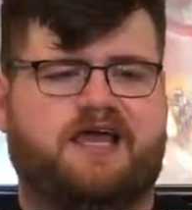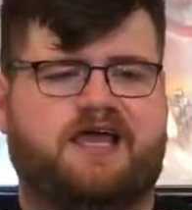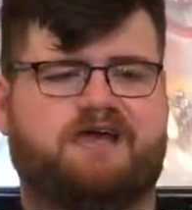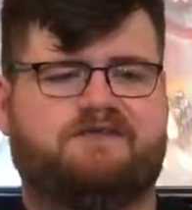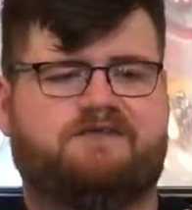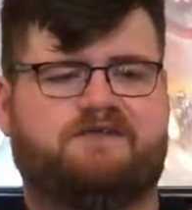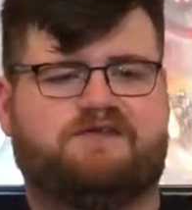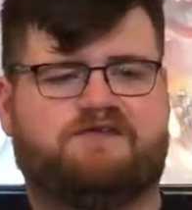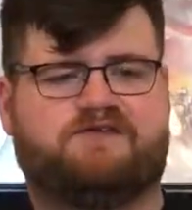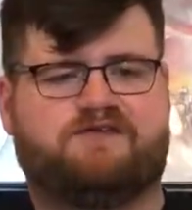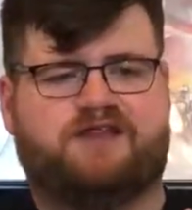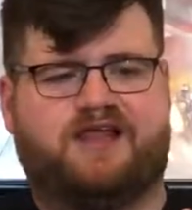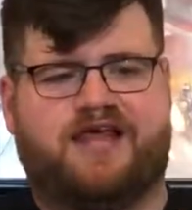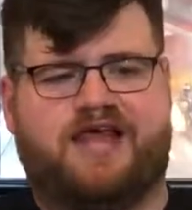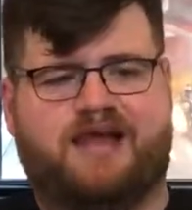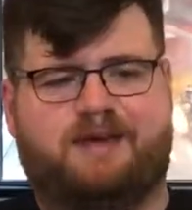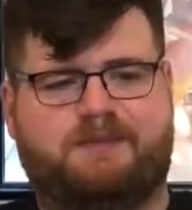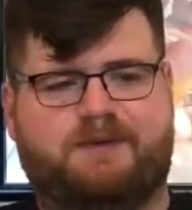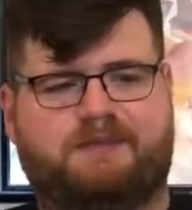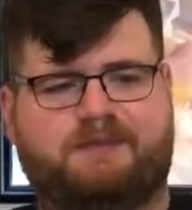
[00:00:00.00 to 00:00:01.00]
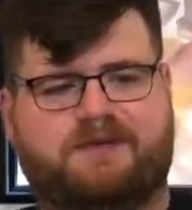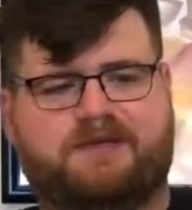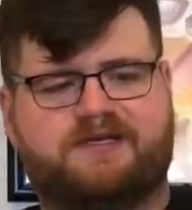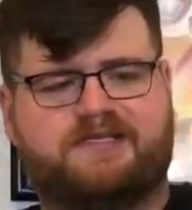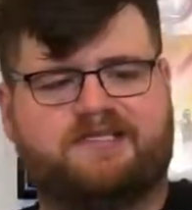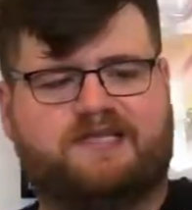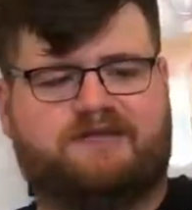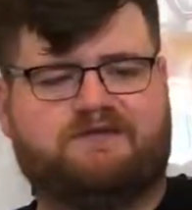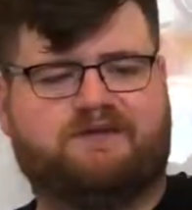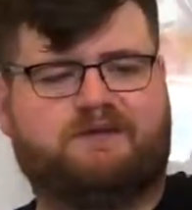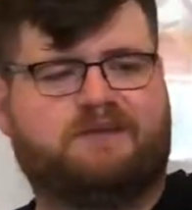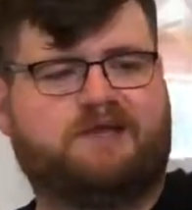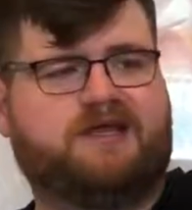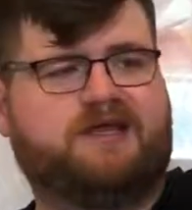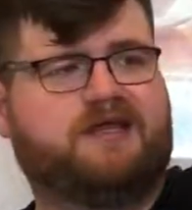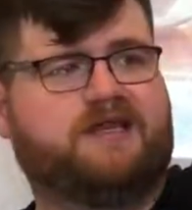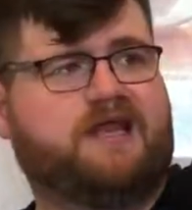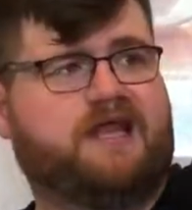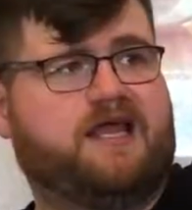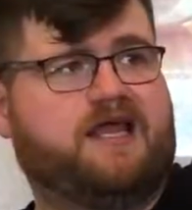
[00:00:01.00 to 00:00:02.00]
have a flap, but instead of it
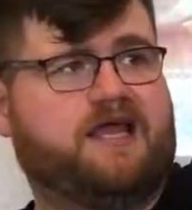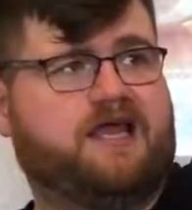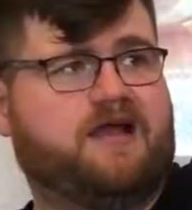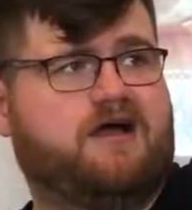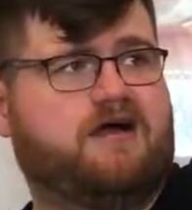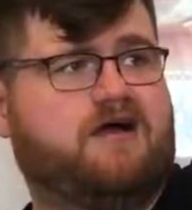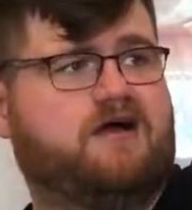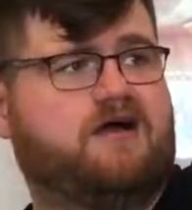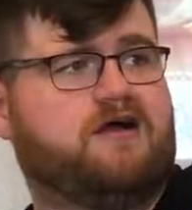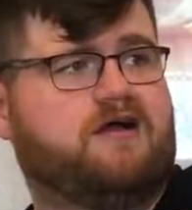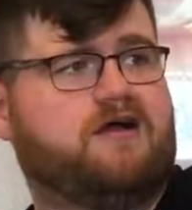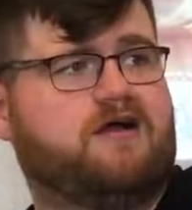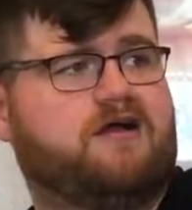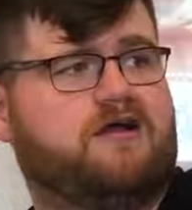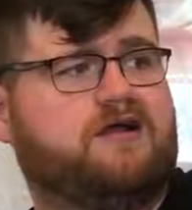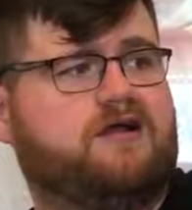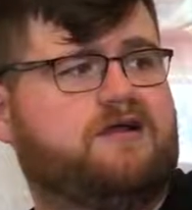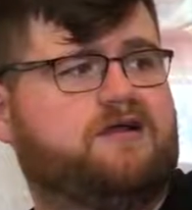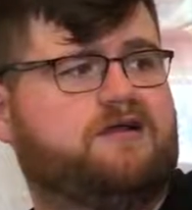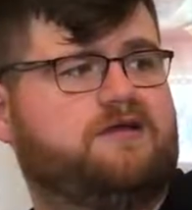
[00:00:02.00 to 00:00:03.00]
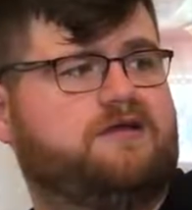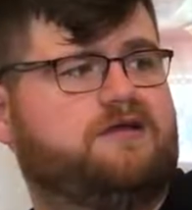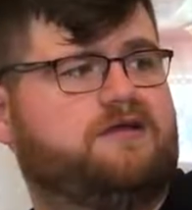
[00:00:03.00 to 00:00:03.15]
being like hung